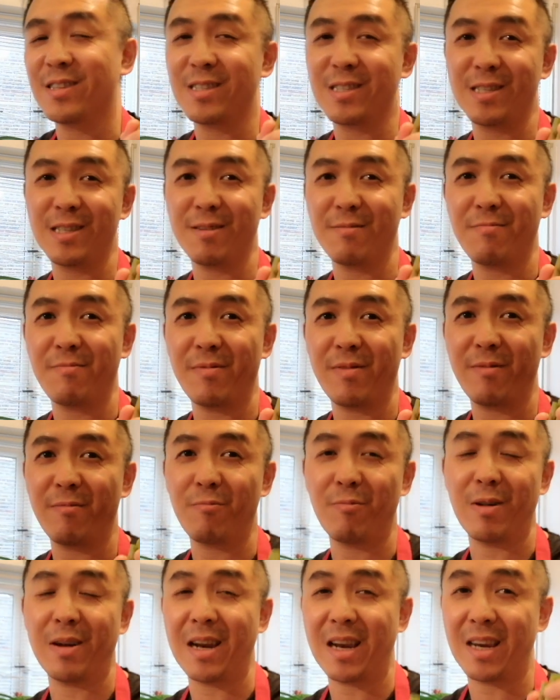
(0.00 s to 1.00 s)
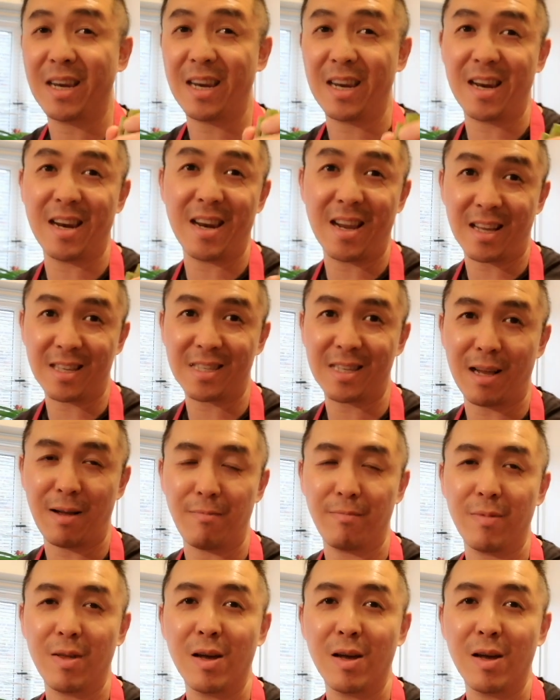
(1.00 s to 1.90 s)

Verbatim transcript: soup when I need it next time.